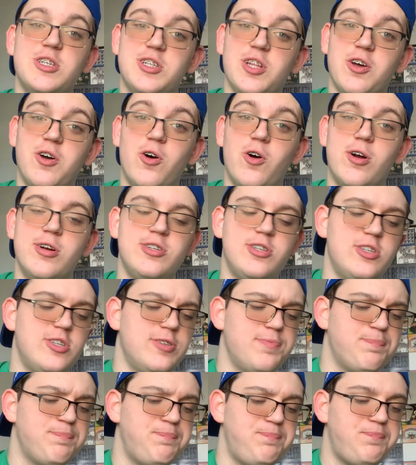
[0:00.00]
and the choruses,
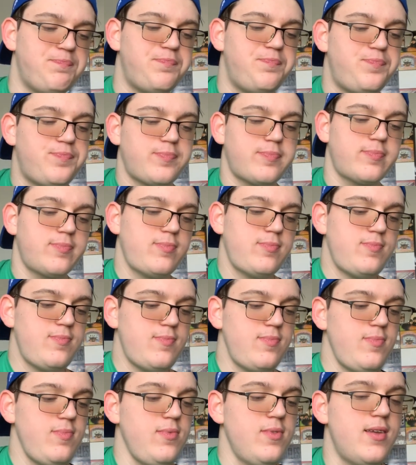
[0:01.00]

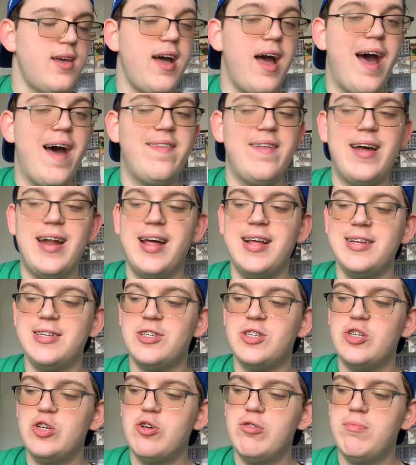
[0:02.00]
and then I
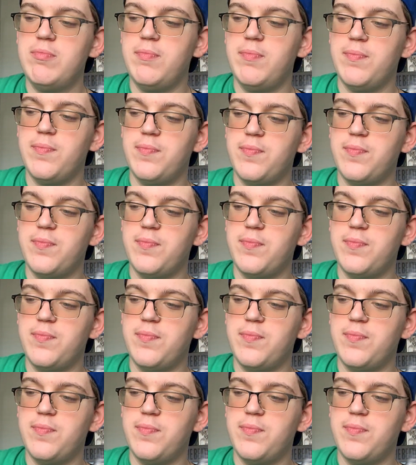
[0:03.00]
assume